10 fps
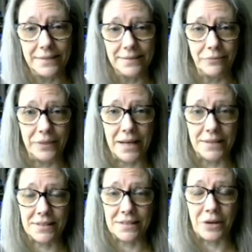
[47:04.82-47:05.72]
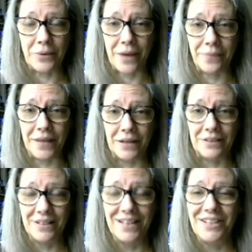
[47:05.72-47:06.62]
We got snow out there.
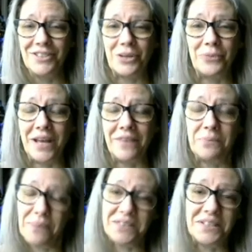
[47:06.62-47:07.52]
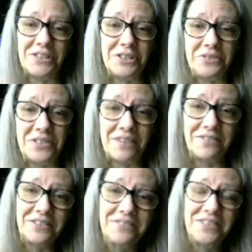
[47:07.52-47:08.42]
So we have the best excuse
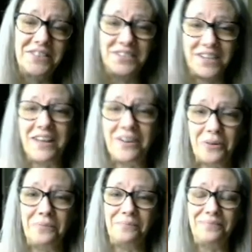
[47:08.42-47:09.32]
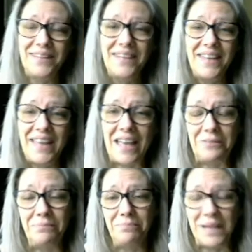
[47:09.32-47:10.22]
ever to stay at home
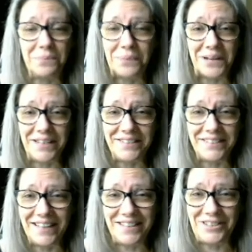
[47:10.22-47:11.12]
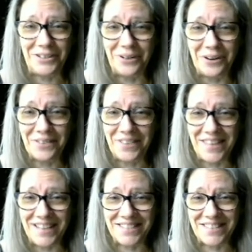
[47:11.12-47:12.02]
and bake bread and do all the
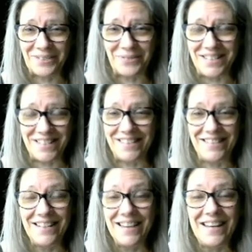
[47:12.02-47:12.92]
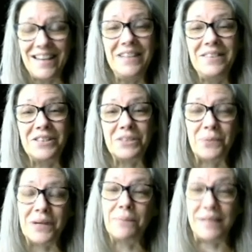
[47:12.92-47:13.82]
things that we did in the
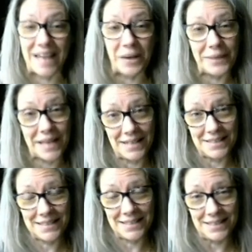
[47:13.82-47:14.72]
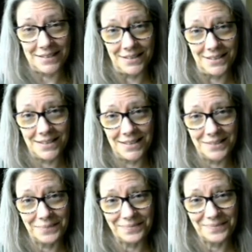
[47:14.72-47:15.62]
spring, but now we got skills.
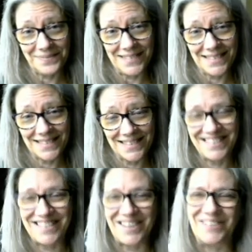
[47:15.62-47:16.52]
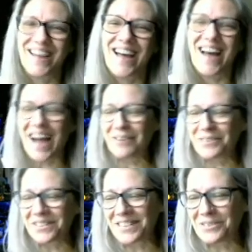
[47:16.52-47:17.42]
So I will
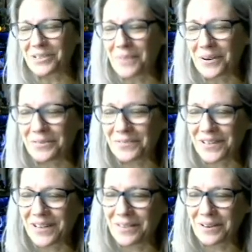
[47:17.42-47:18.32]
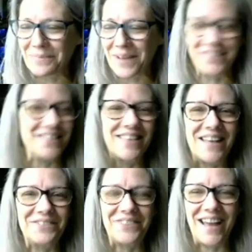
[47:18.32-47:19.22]
see you tomorrow for another unboxing. Thanks
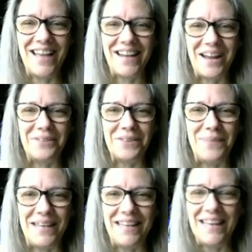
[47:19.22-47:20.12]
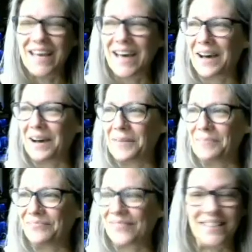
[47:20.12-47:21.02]
for hanging out with me.
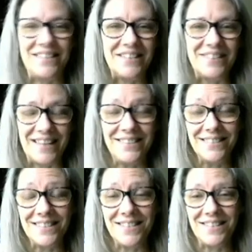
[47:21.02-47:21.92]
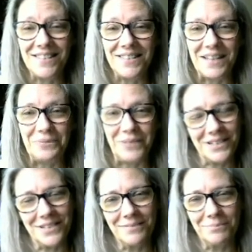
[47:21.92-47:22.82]
Um, until then, this is the Zen
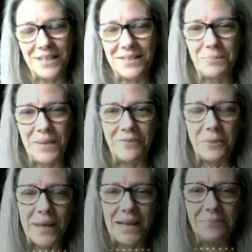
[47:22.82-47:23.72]
Witch. Blessed be everybody.